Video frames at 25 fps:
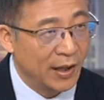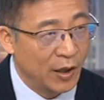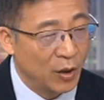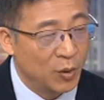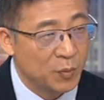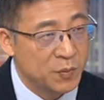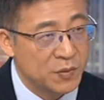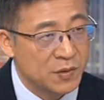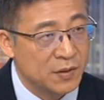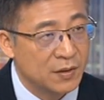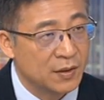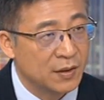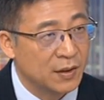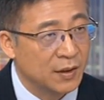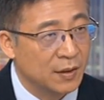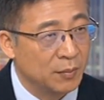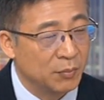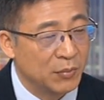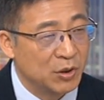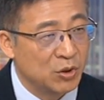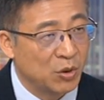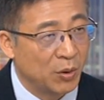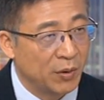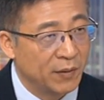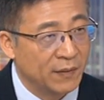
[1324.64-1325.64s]
helps
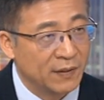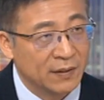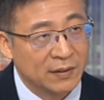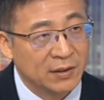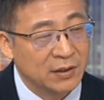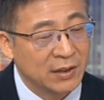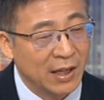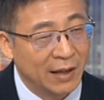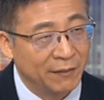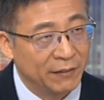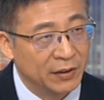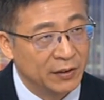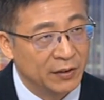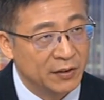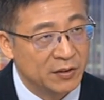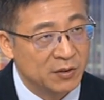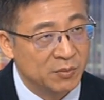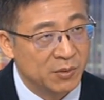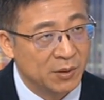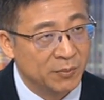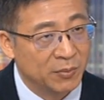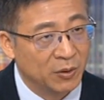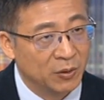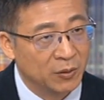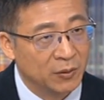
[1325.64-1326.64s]
majority of the Taiwanese
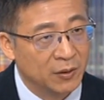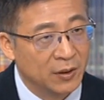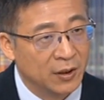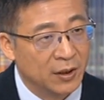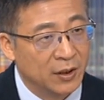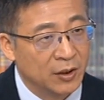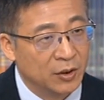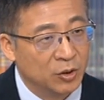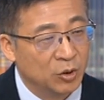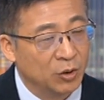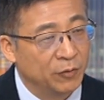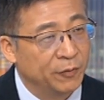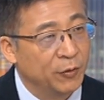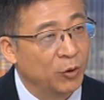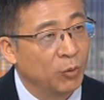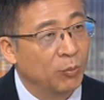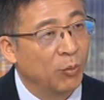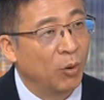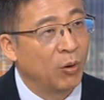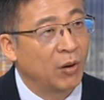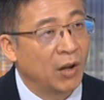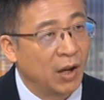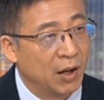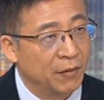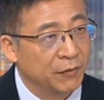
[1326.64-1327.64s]
people to feel
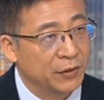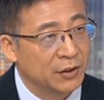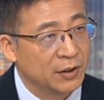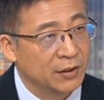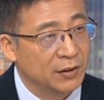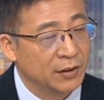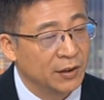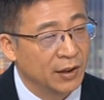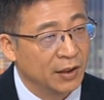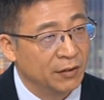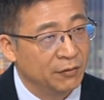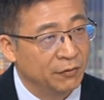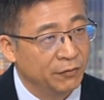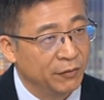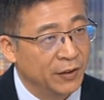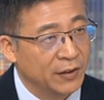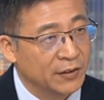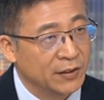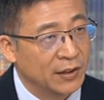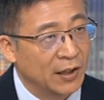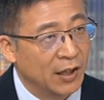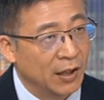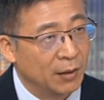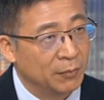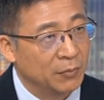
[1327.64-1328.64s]
more confident in
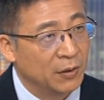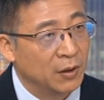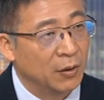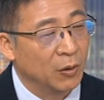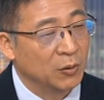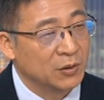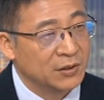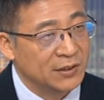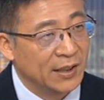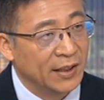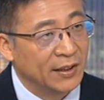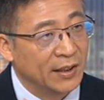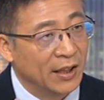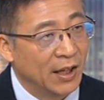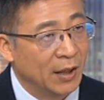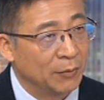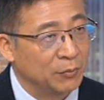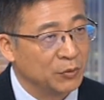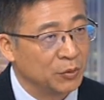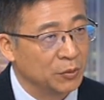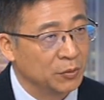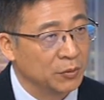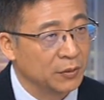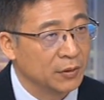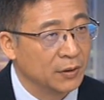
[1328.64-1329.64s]
facing up or standing
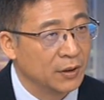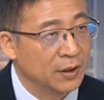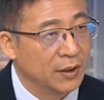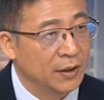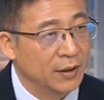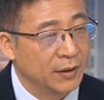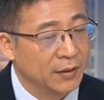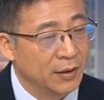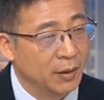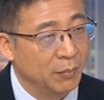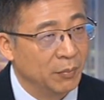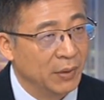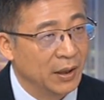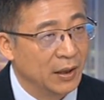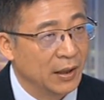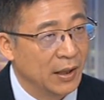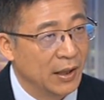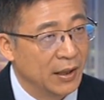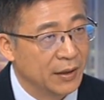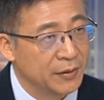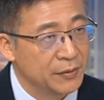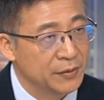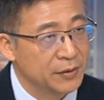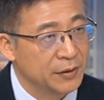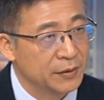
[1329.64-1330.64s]
up to the
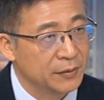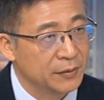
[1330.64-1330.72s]
mainland?